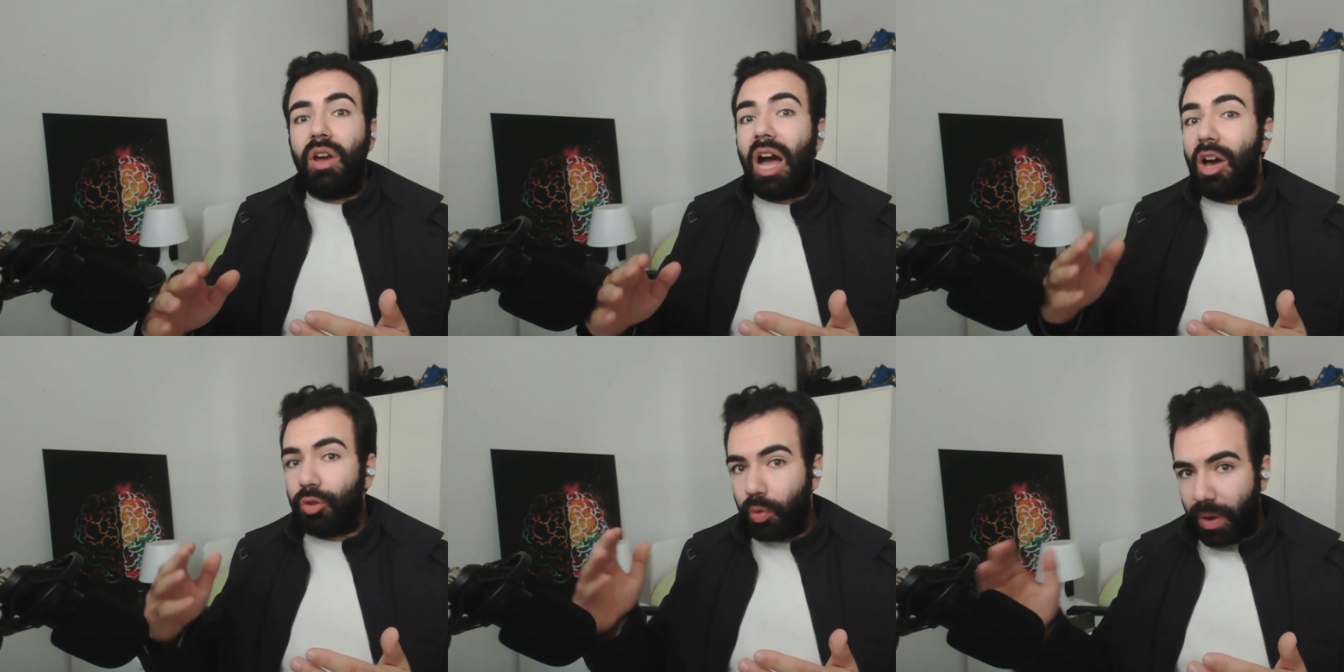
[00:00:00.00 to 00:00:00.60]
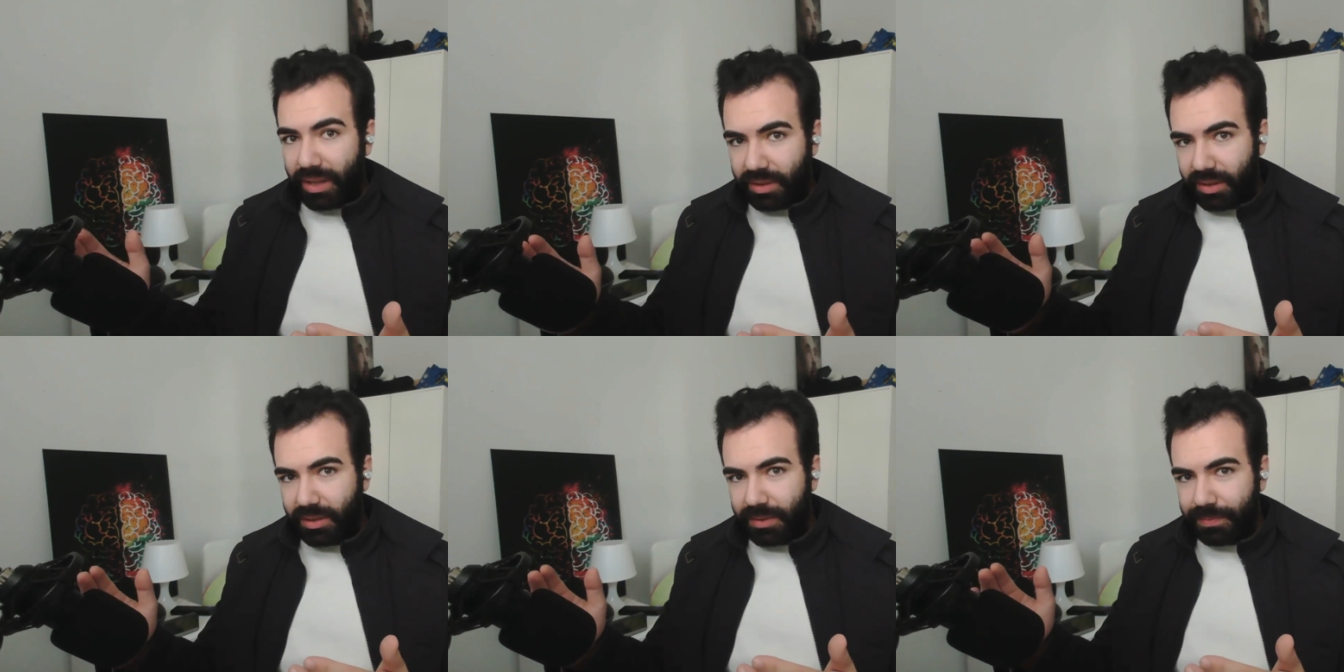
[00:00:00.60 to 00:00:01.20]
automatic.
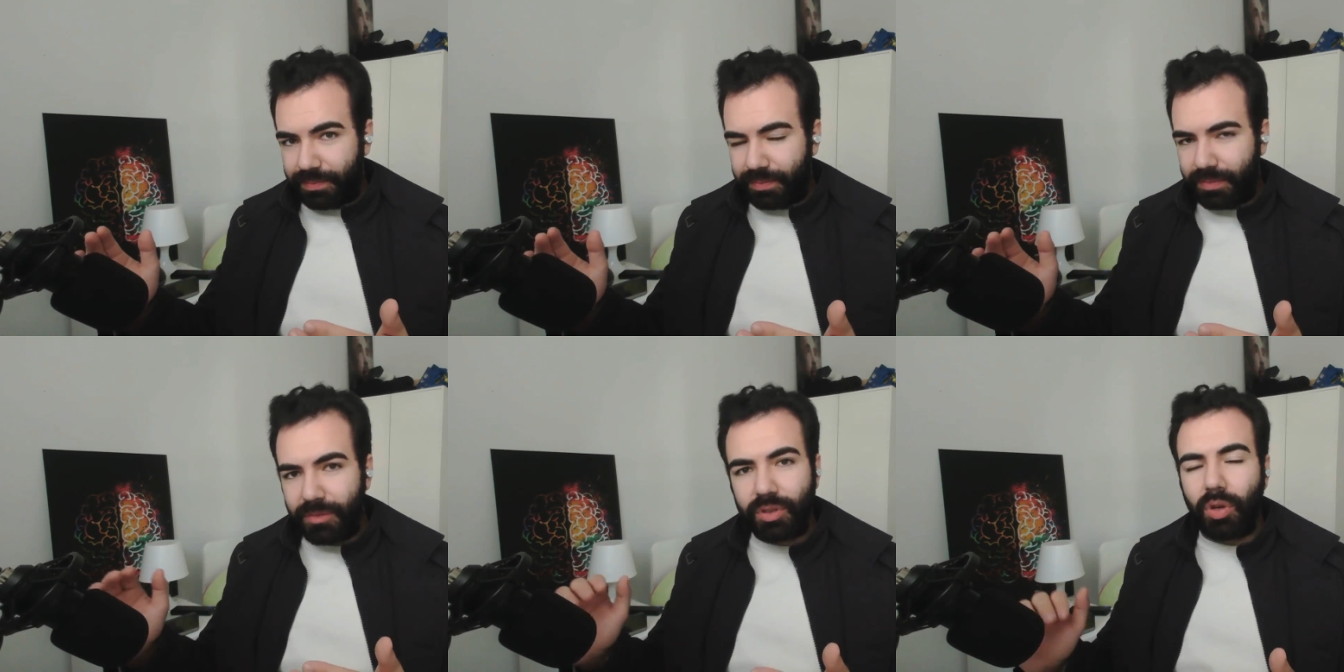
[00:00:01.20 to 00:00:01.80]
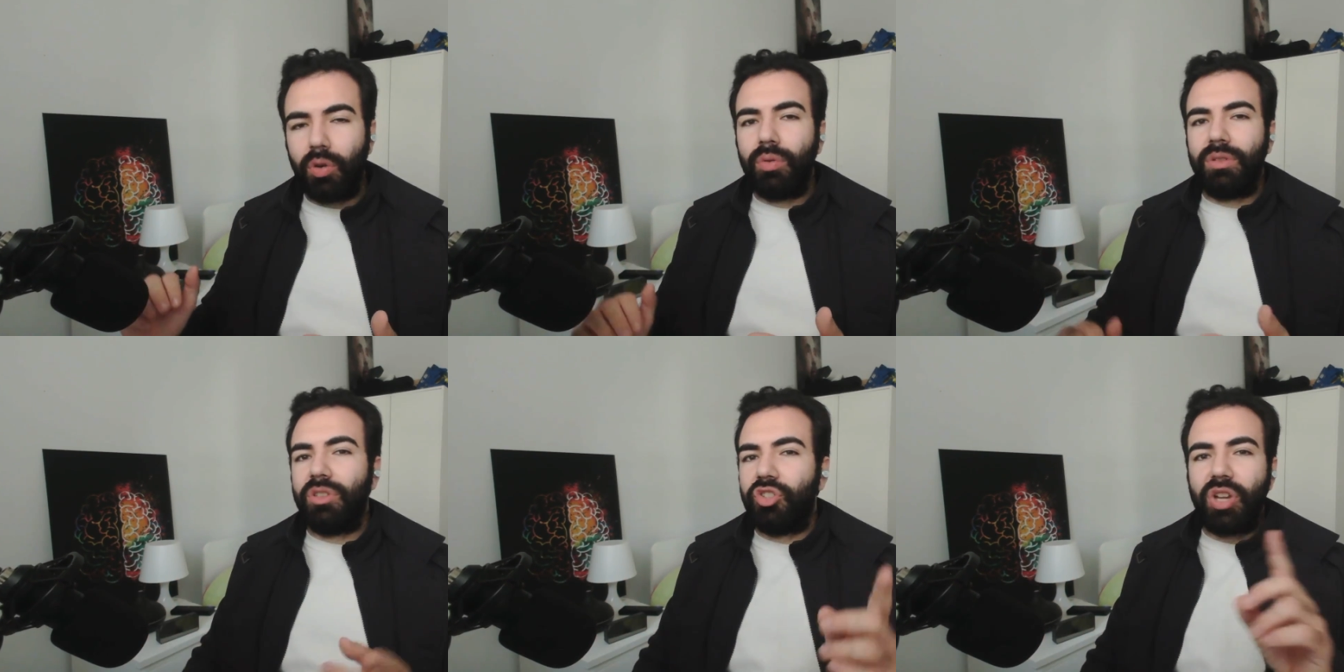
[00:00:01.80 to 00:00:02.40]
So
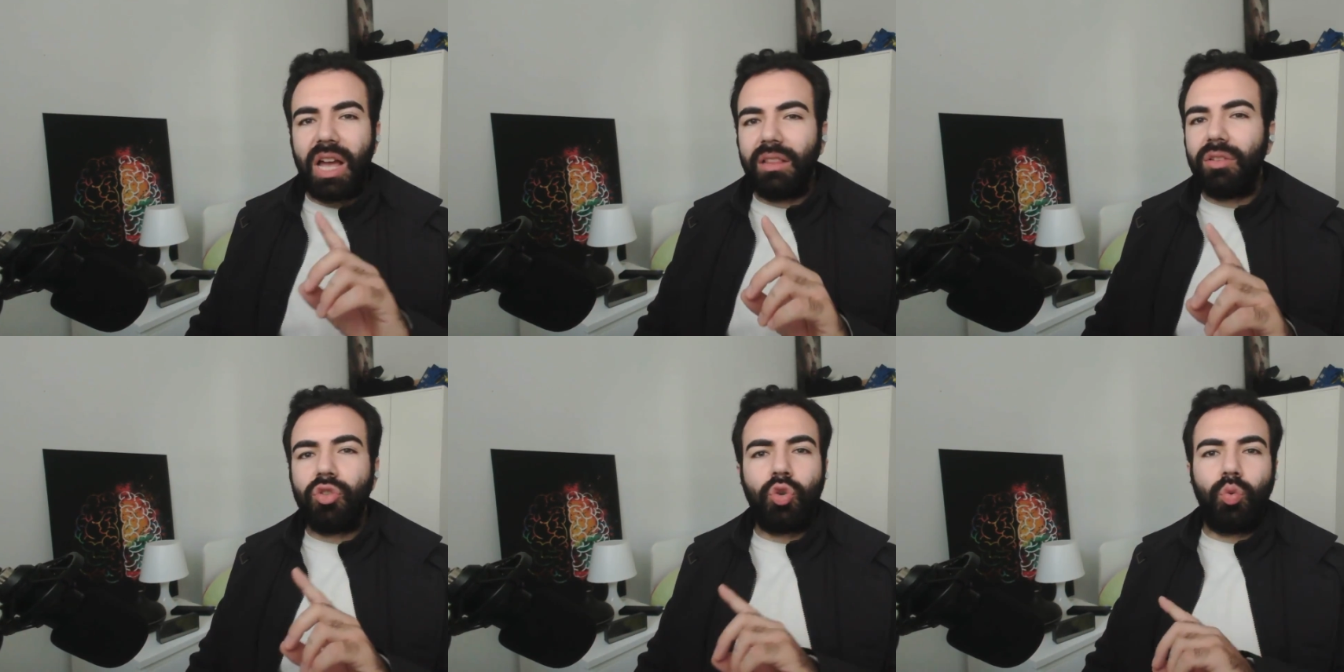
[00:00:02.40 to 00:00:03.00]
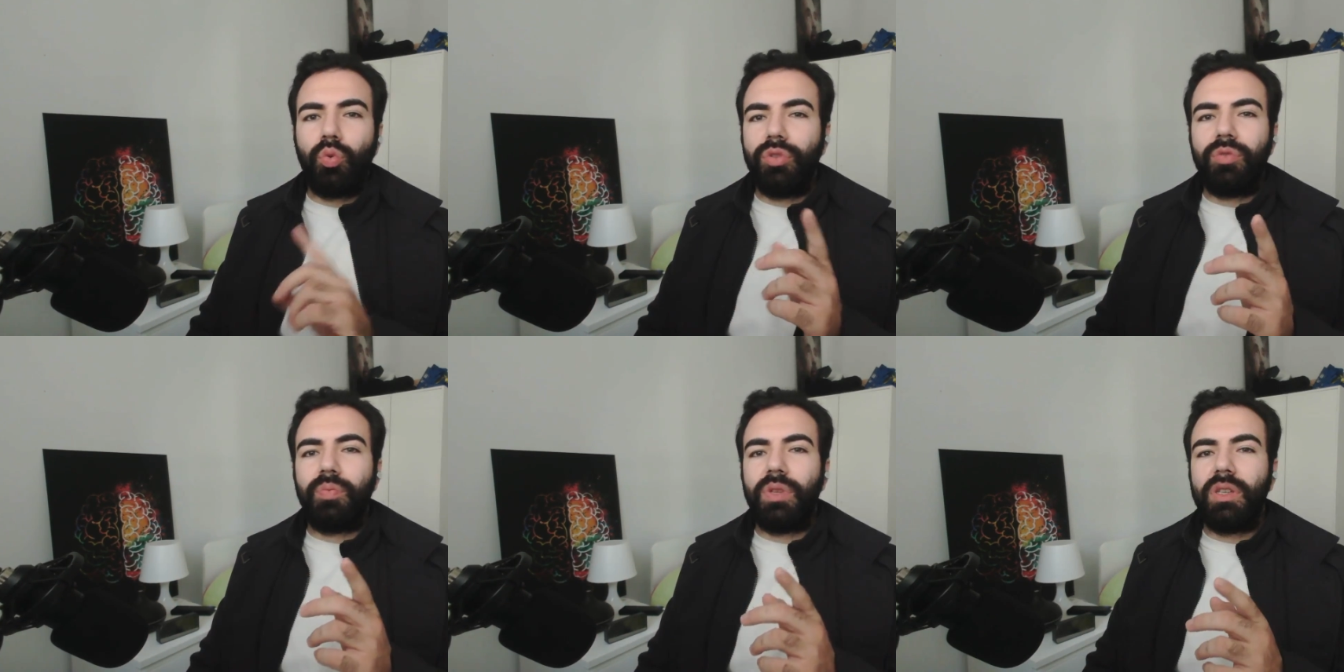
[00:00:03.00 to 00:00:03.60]
the challenge won't
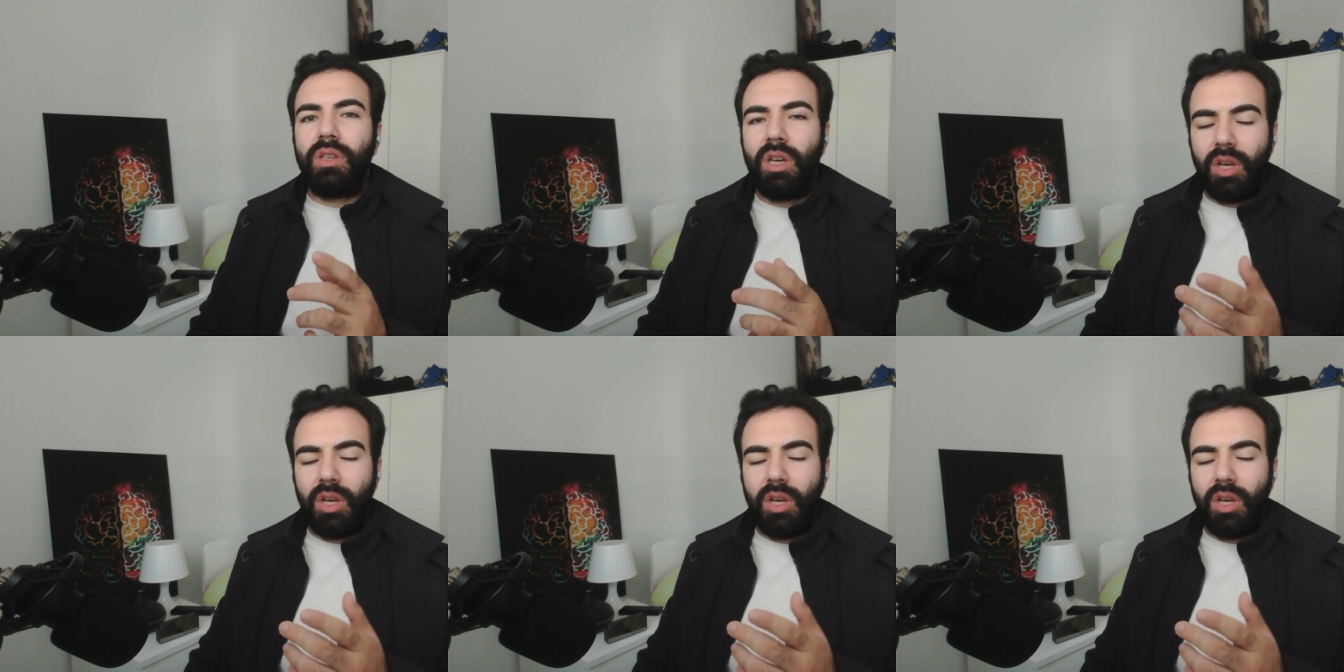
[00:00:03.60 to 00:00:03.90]
be